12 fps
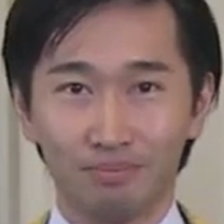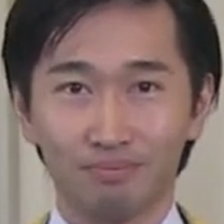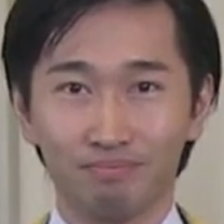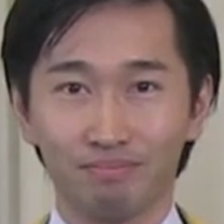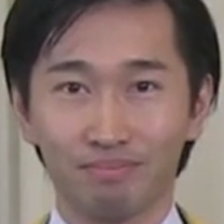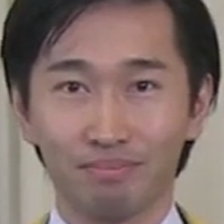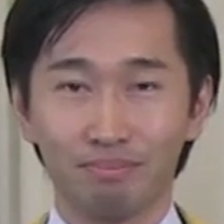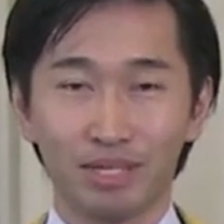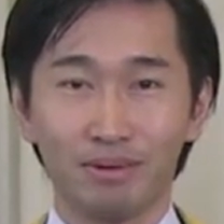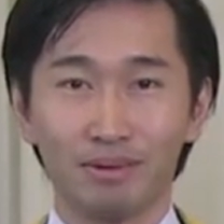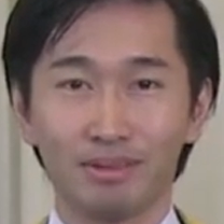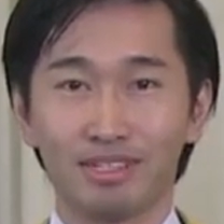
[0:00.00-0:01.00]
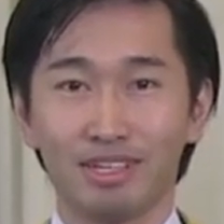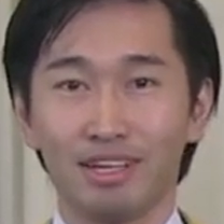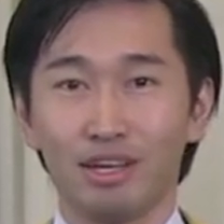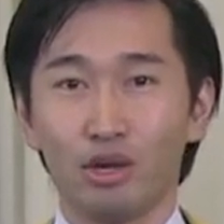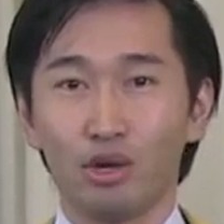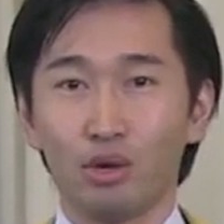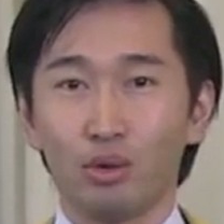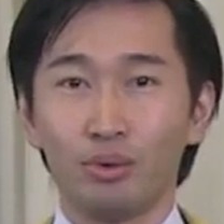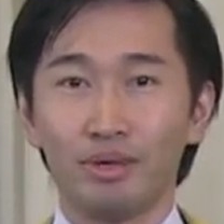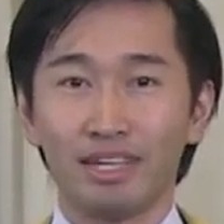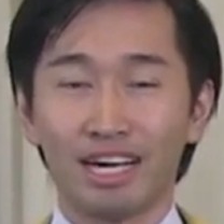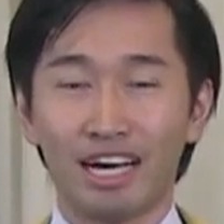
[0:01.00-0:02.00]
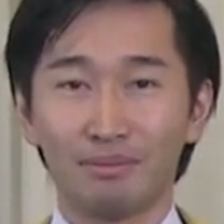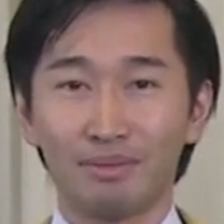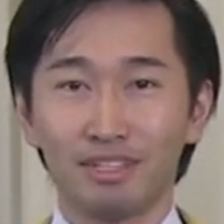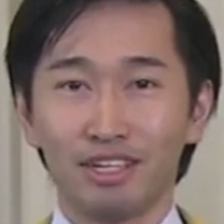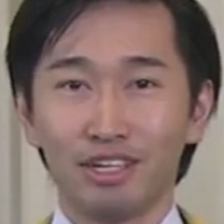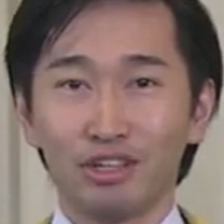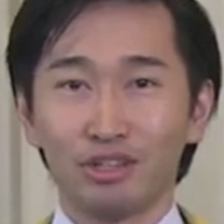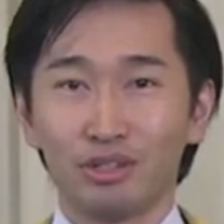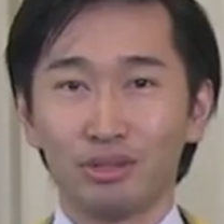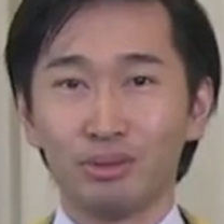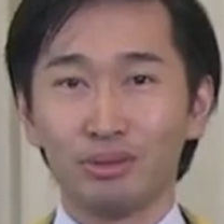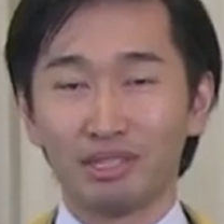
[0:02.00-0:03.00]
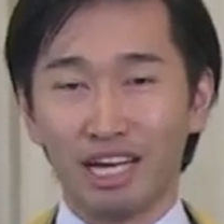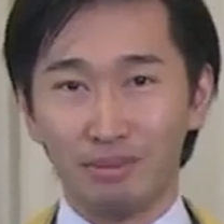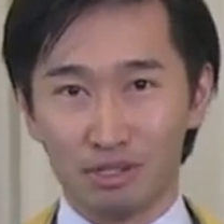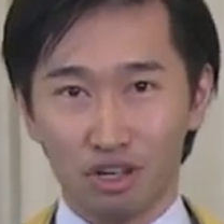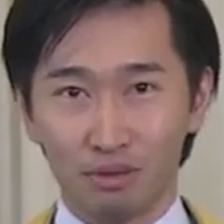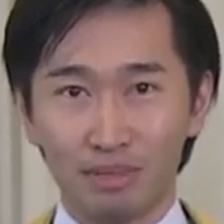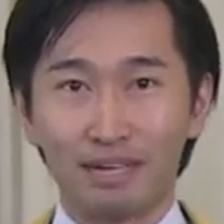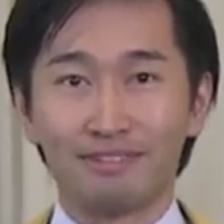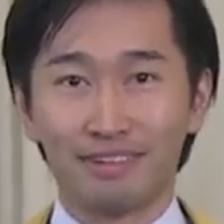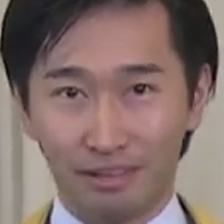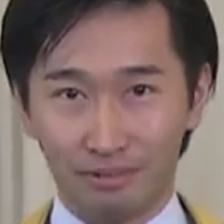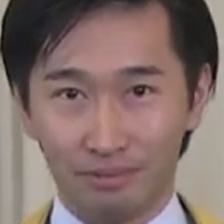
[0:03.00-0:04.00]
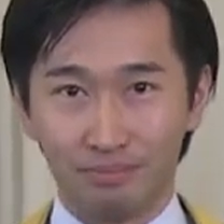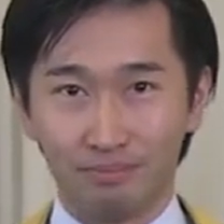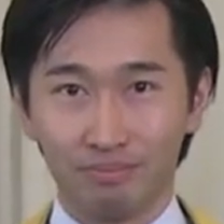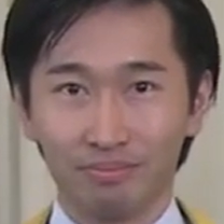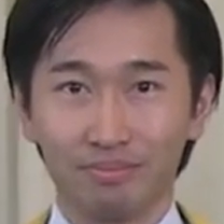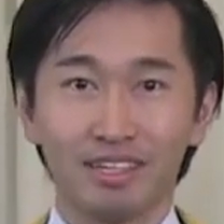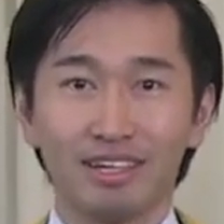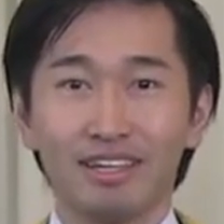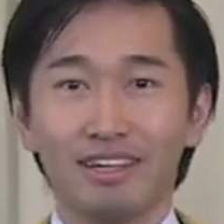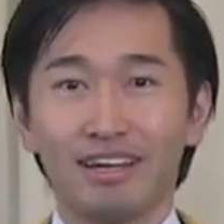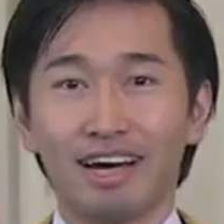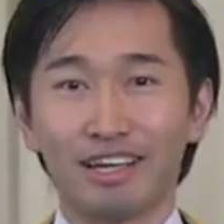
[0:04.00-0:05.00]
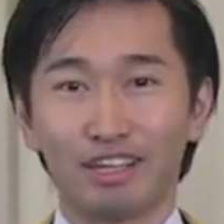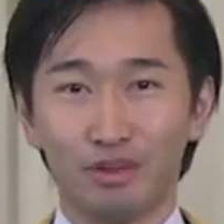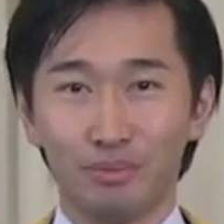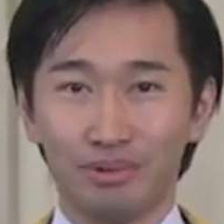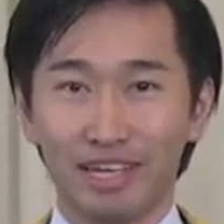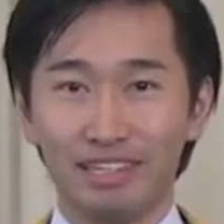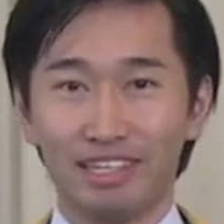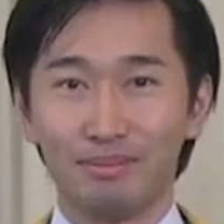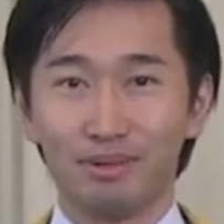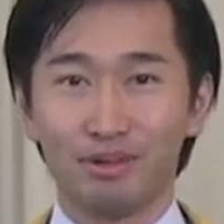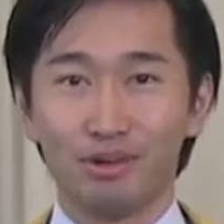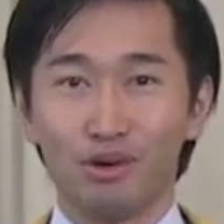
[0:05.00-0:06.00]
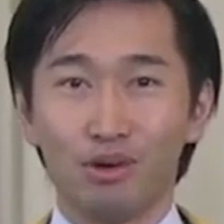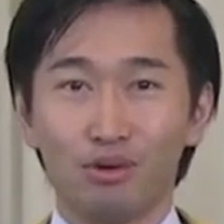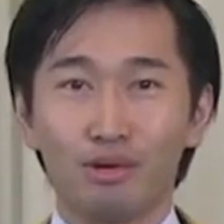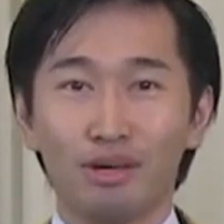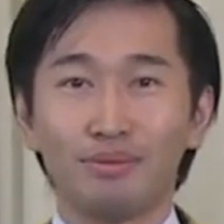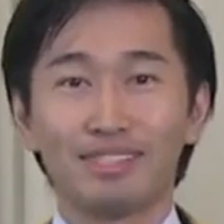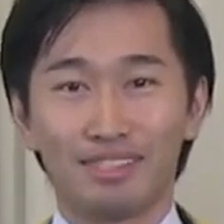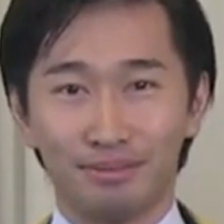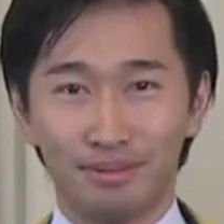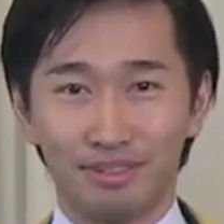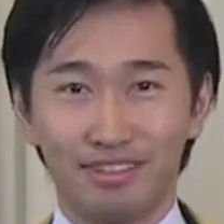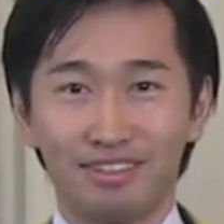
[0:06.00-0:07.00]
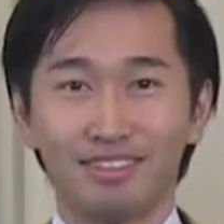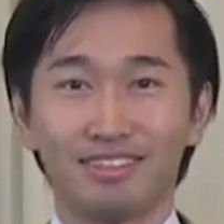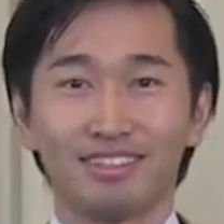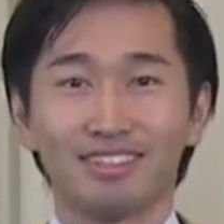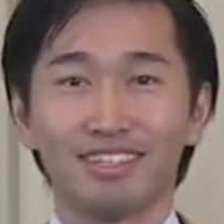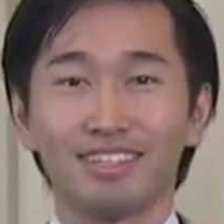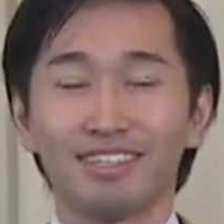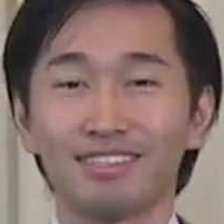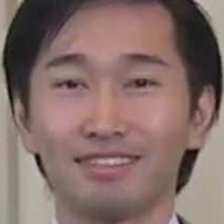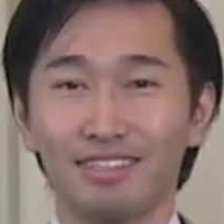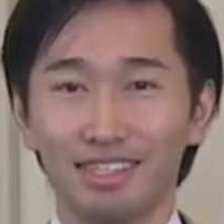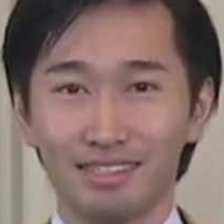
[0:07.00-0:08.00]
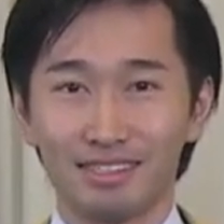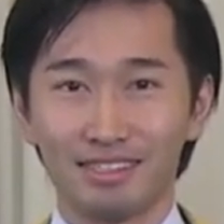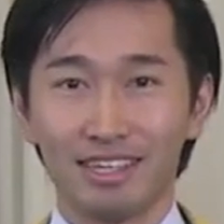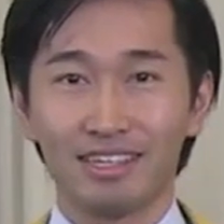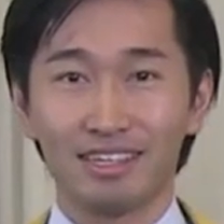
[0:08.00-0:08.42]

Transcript: Because we have two types of our life accumulative or wasteful. So, this thinking